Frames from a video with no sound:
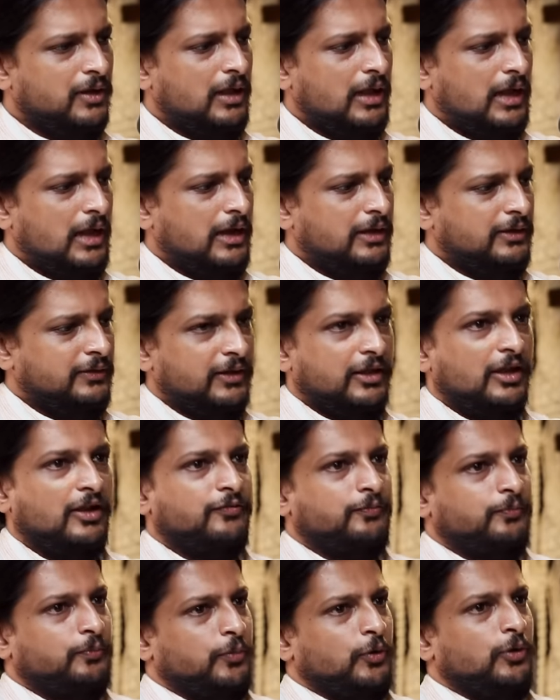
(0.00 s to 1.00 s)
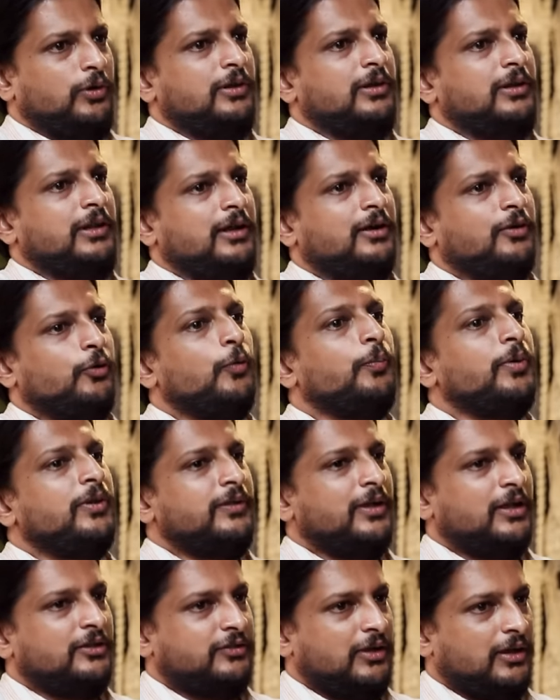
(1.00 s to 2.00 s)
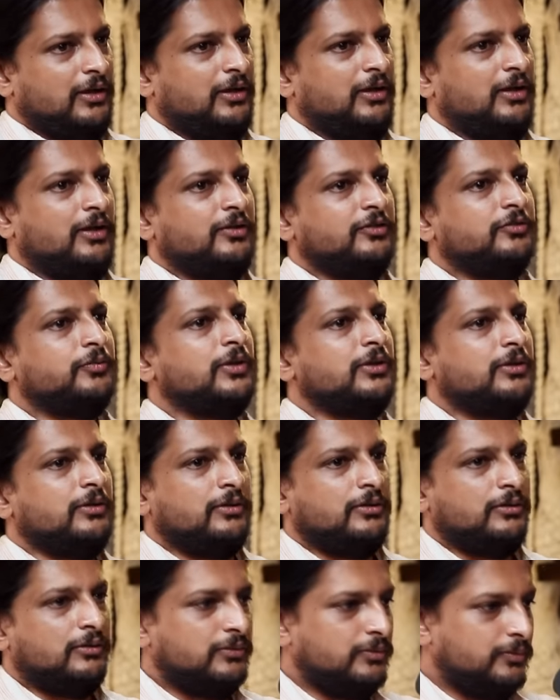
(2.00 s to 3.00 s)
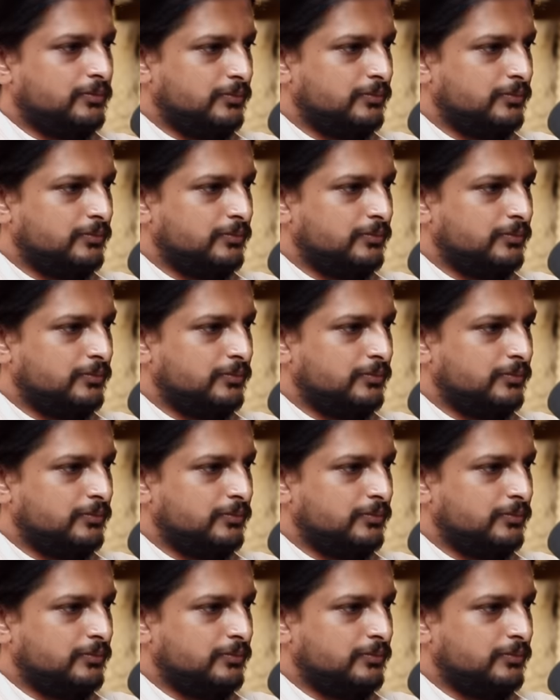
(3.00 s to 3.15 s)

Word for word: And they have pulled, they have opened their chakras with the